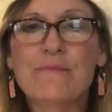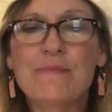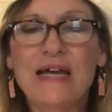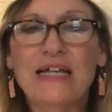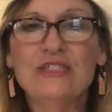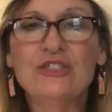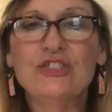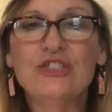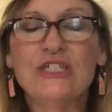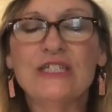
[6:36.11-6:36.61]

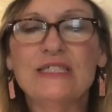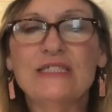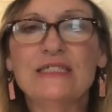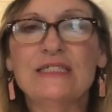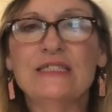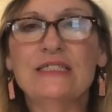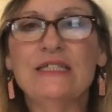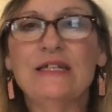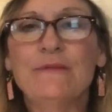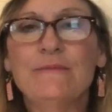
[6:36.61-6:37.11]

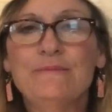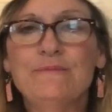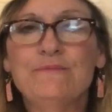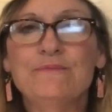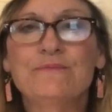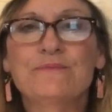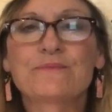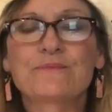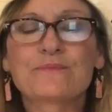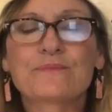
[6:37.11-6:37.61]
mentioned,
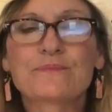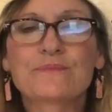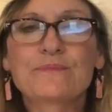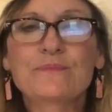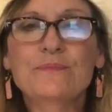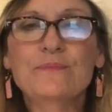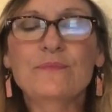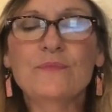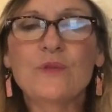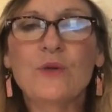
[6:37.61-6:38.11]

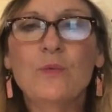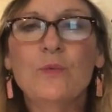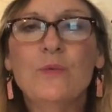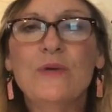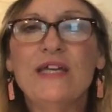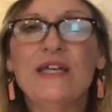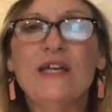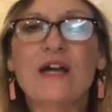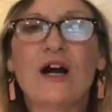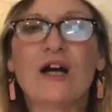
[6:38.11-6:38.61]

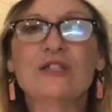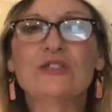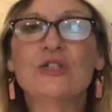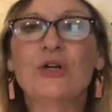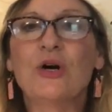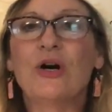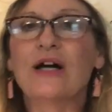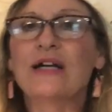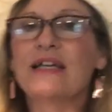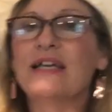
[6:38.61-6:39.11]
we are
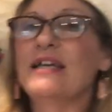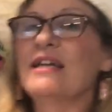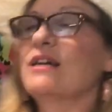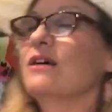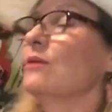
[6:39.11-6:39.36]
talking